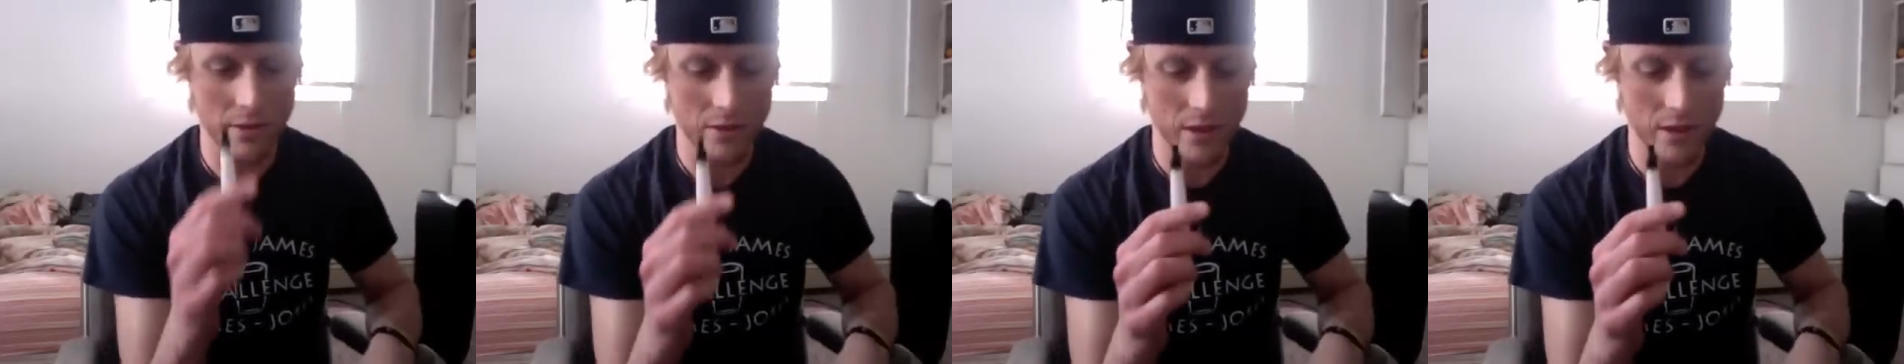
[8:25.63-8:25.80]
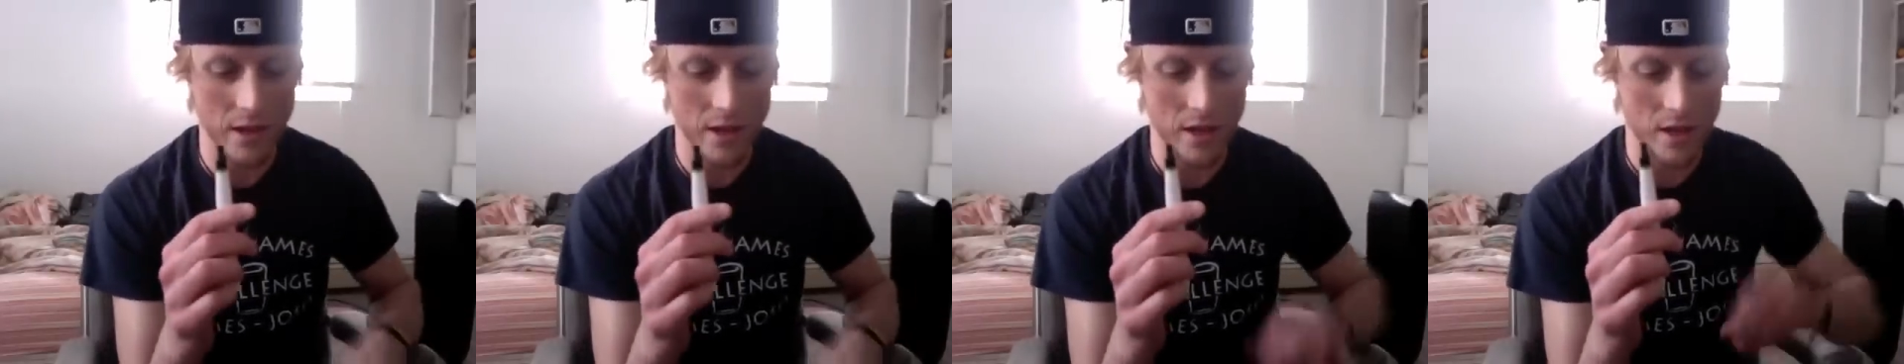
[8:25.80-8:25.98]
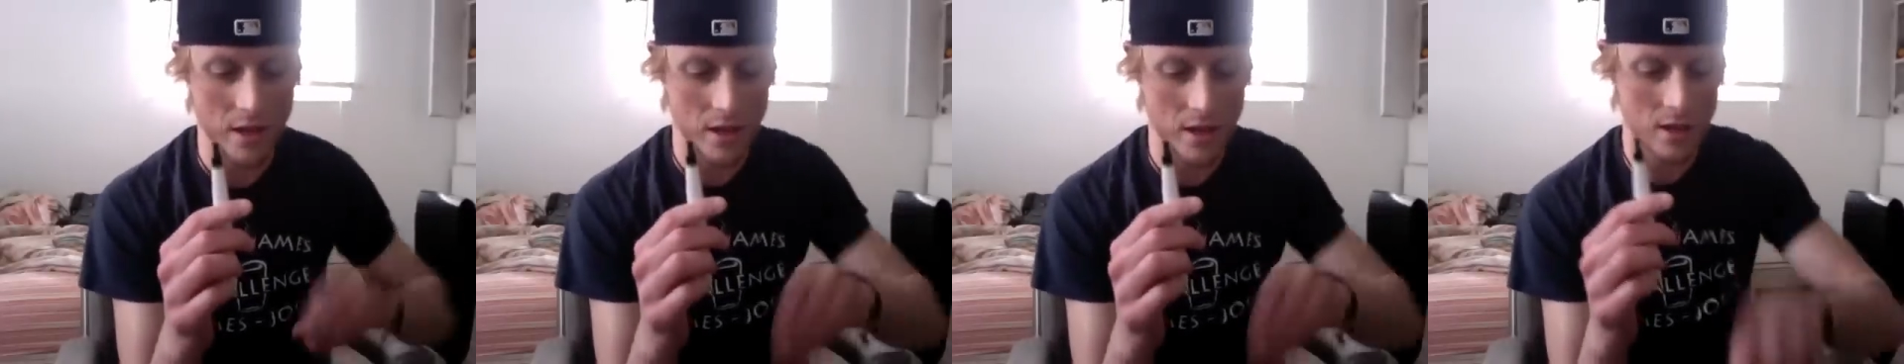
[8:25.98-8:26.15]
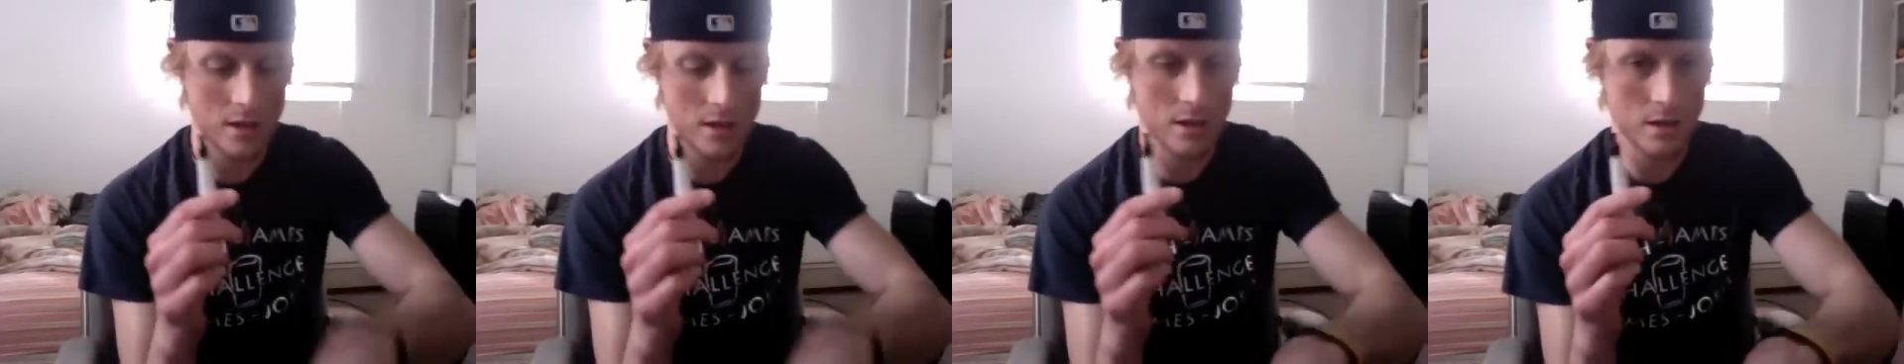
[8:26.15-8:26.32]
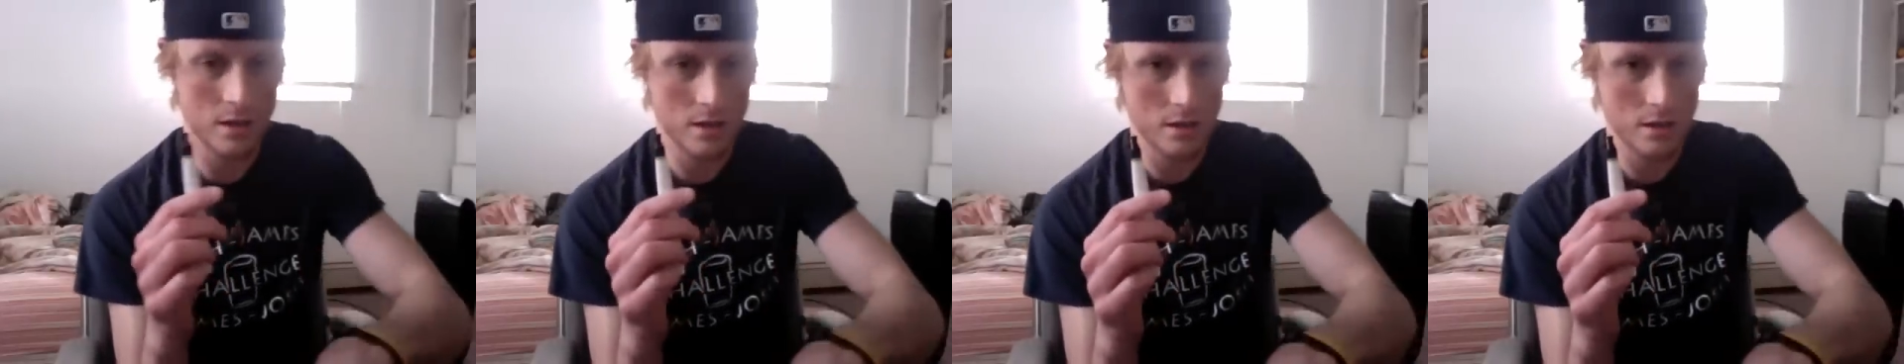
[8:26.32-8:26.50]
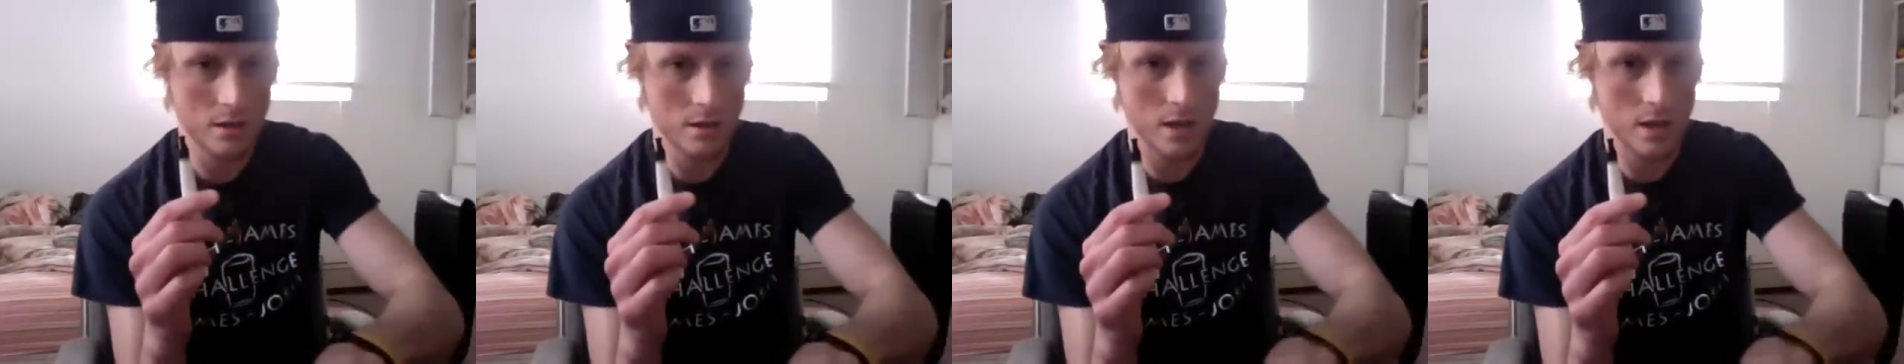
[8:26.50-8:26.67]
the
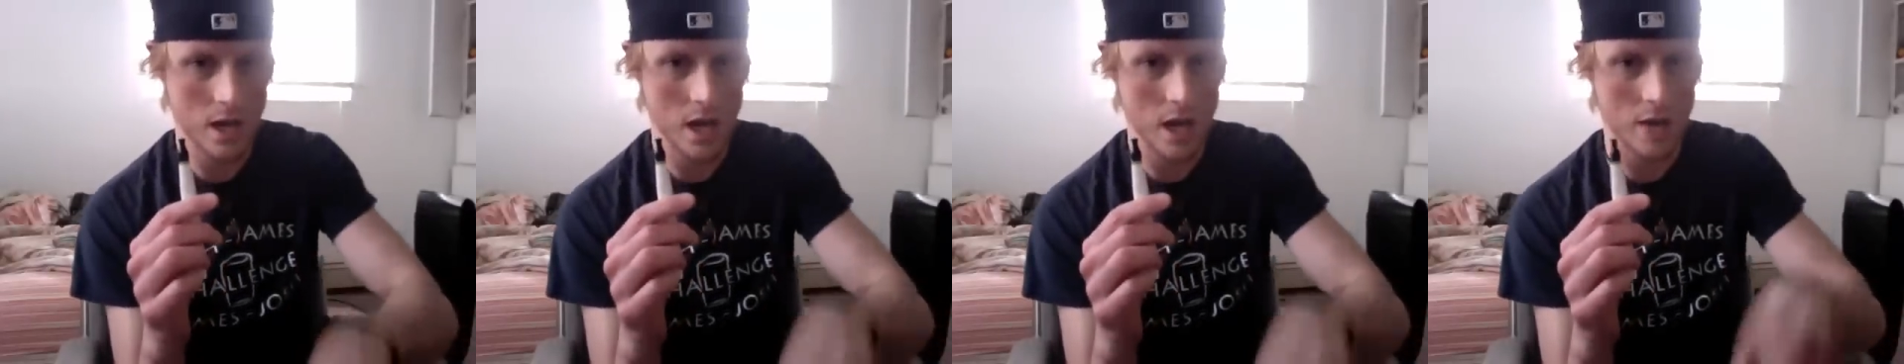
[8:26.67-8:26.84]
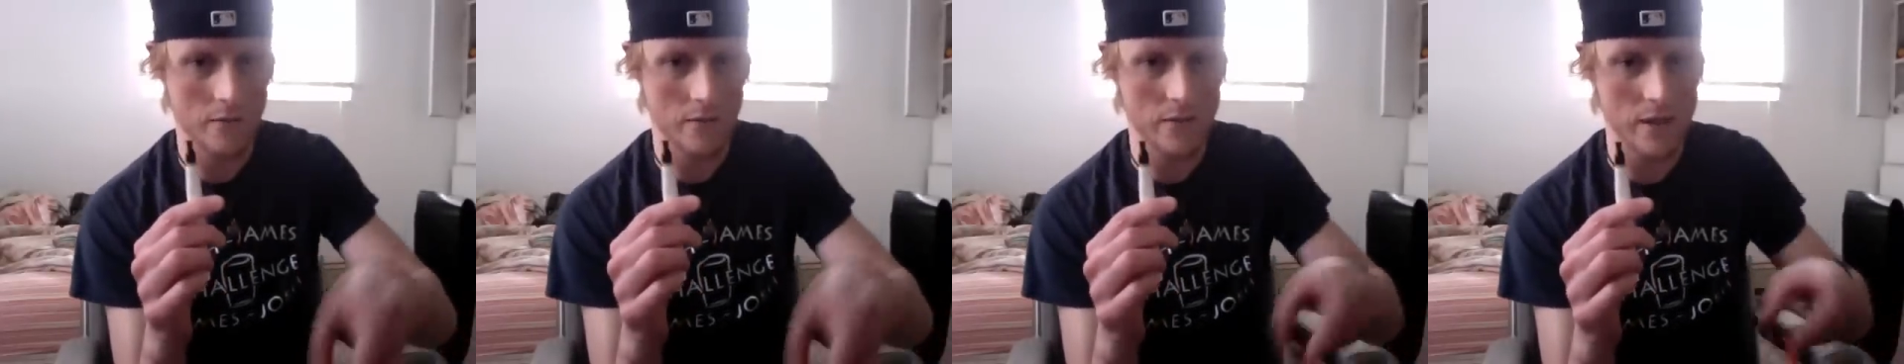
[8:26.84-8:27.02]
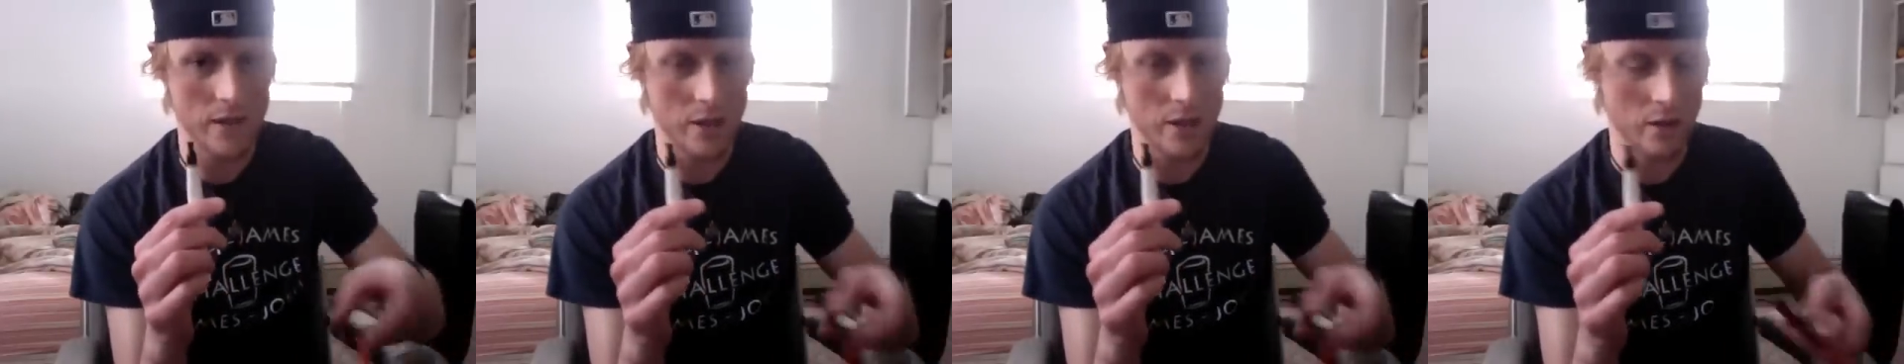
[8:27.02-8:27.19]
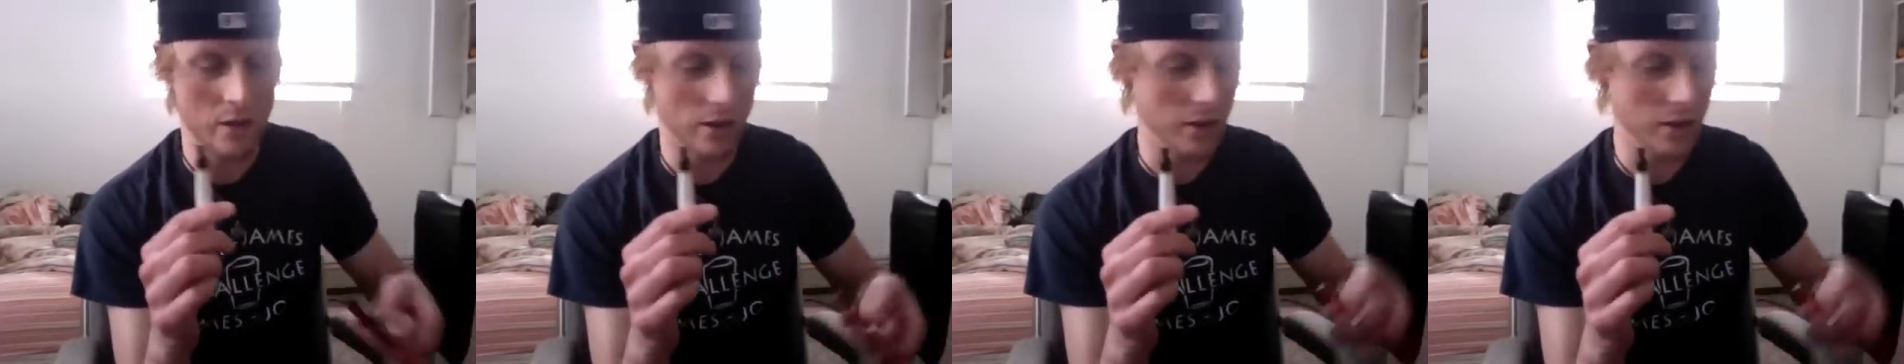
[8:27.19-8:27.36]
Vigo.